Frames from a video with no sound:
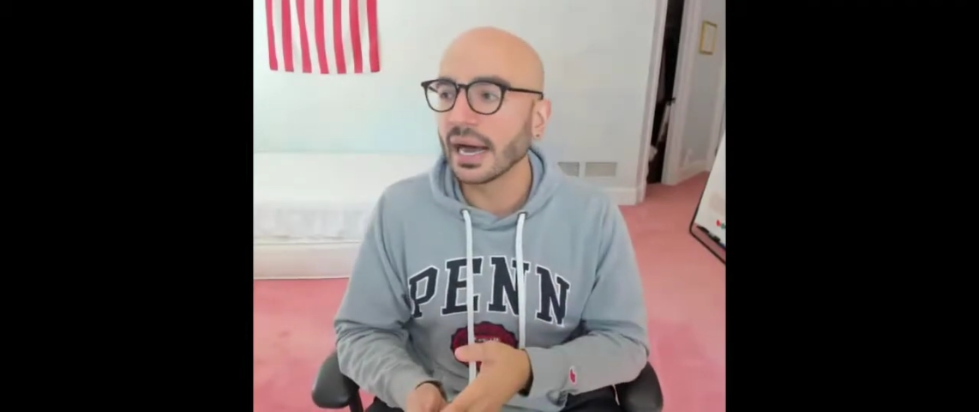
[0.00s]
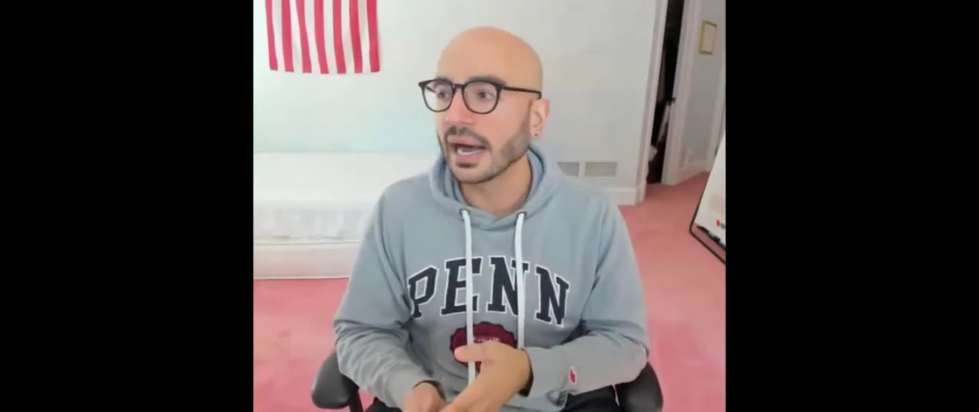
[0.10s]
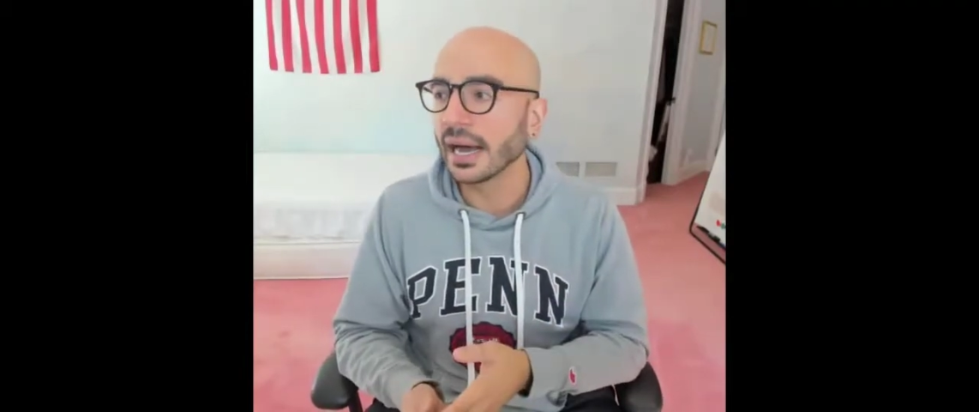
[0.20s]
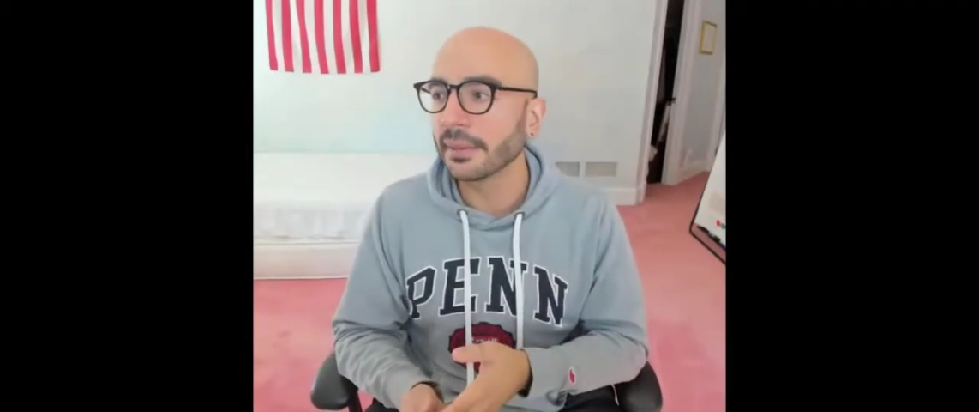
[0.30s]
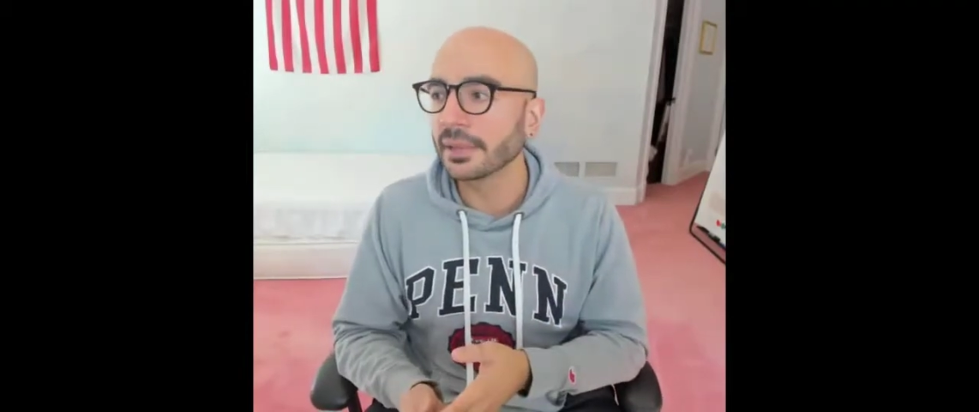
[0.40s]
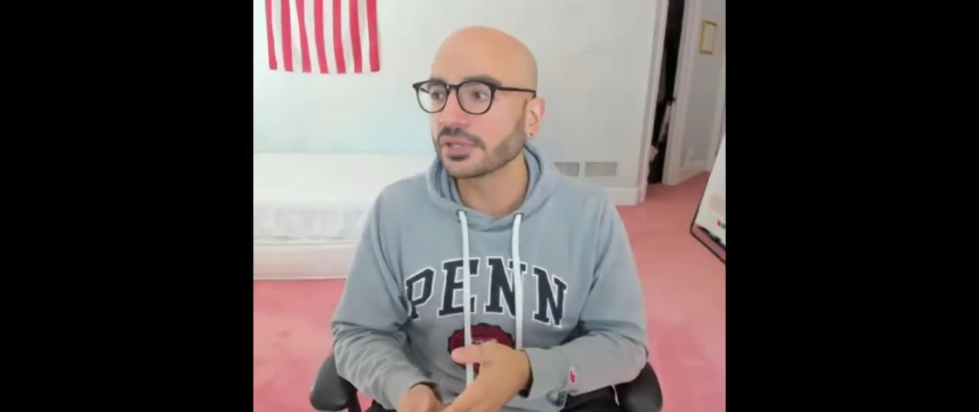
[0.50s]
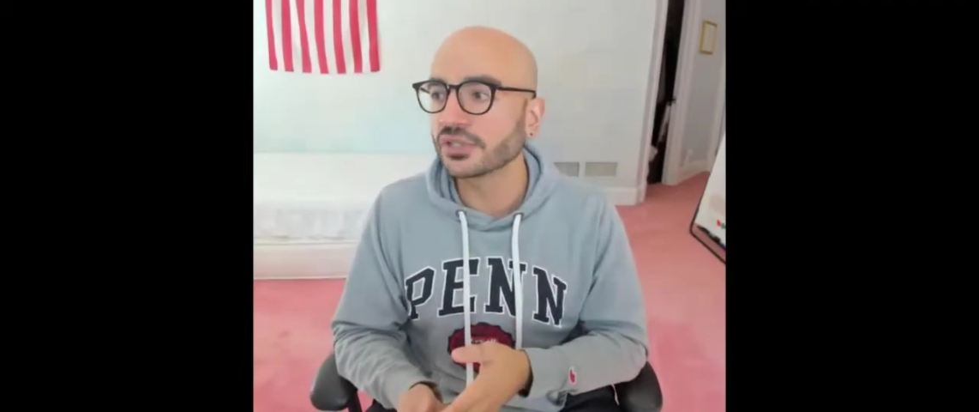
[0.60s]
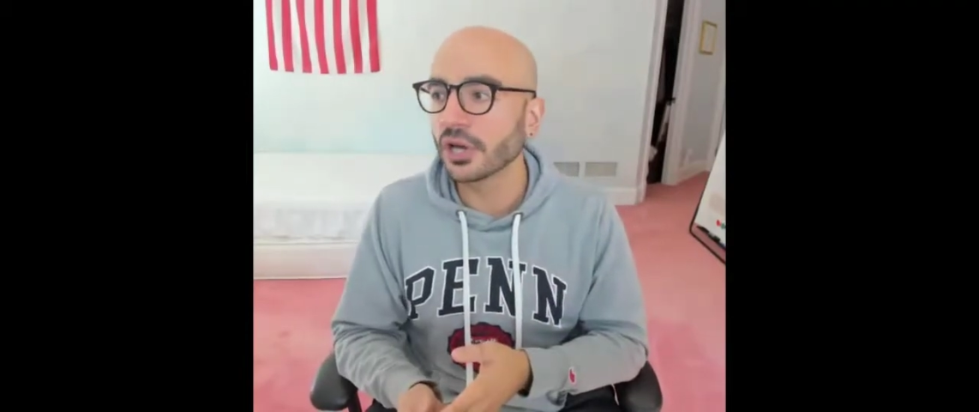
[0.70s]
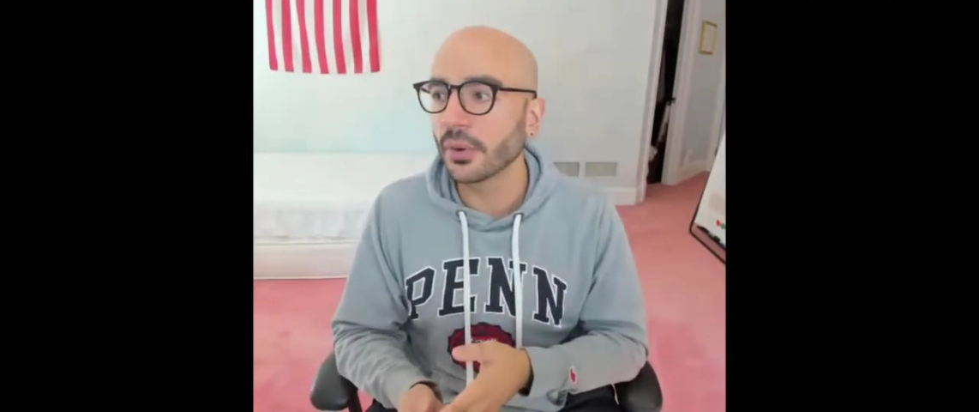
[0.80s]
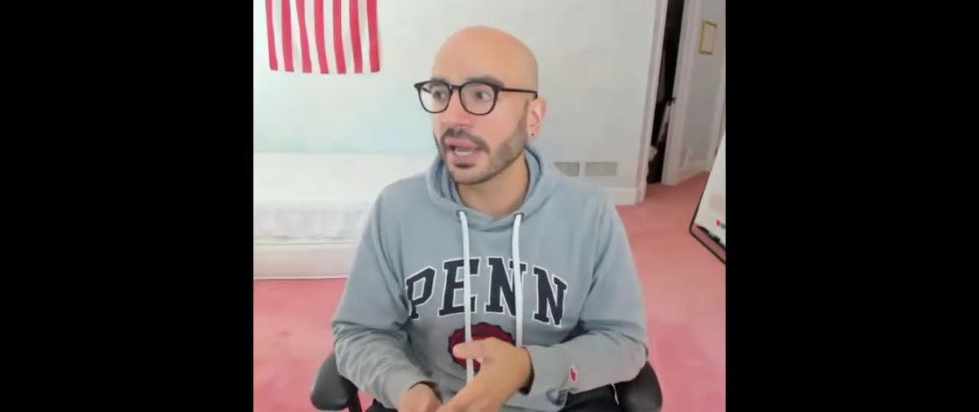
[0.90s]
Um,
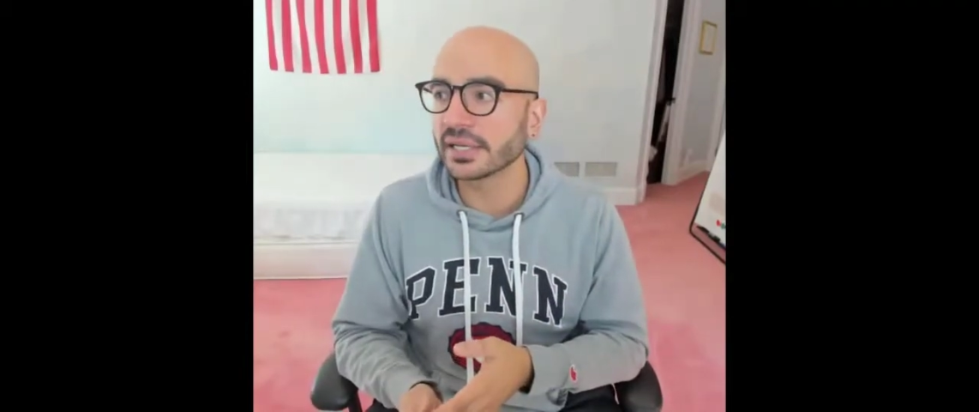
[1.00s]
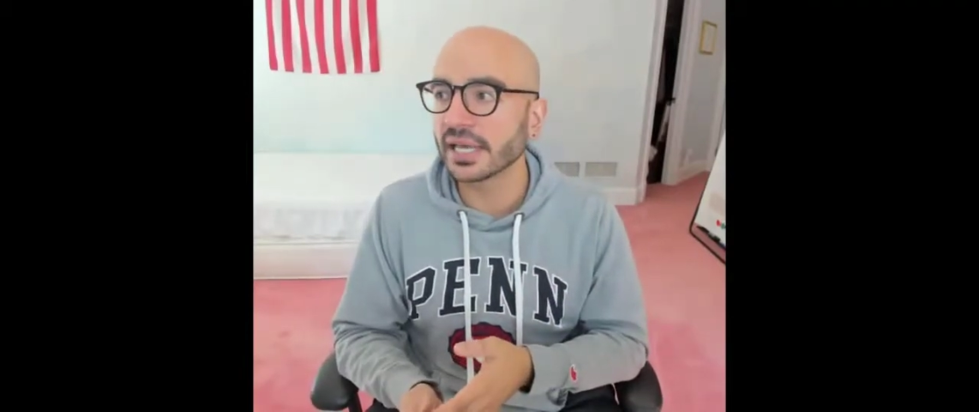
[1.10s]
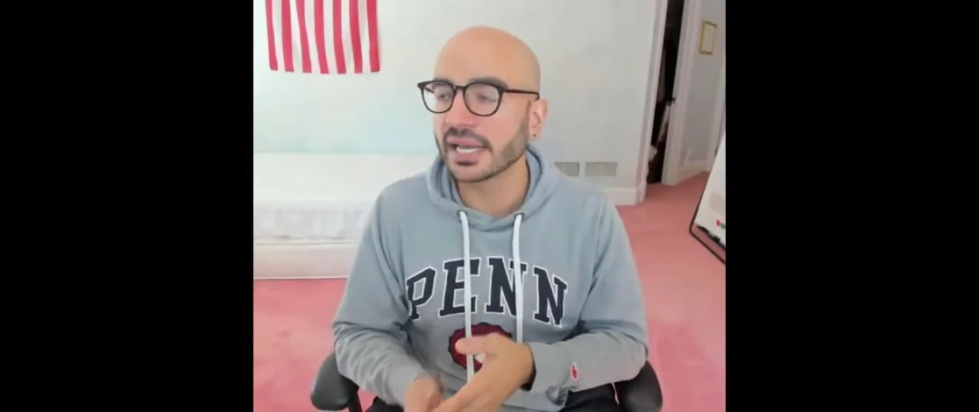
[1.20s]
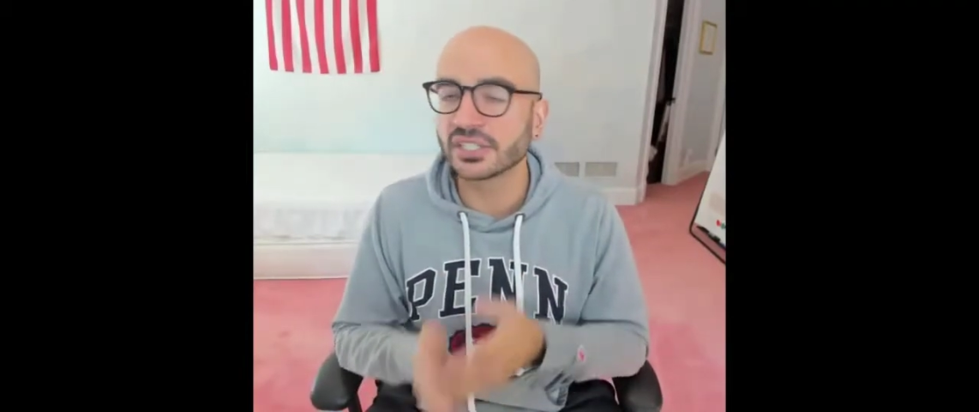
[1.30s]
so it,